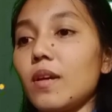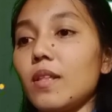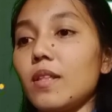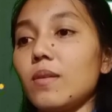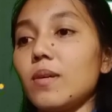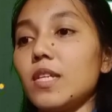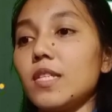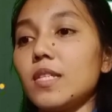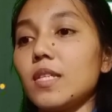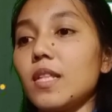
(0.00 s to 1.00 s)

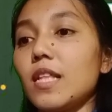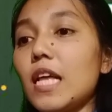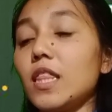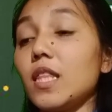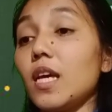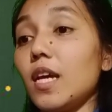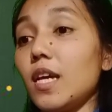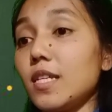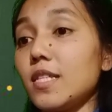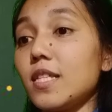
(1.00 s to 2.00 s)
that
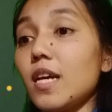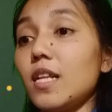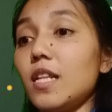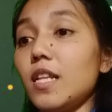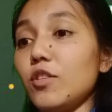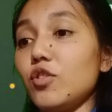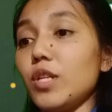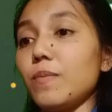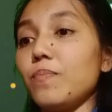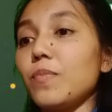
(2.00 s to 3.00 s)
is the legend.
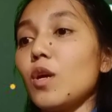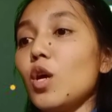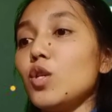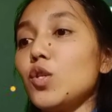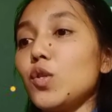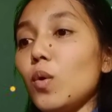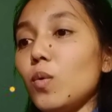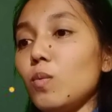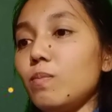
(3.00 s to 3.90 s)
So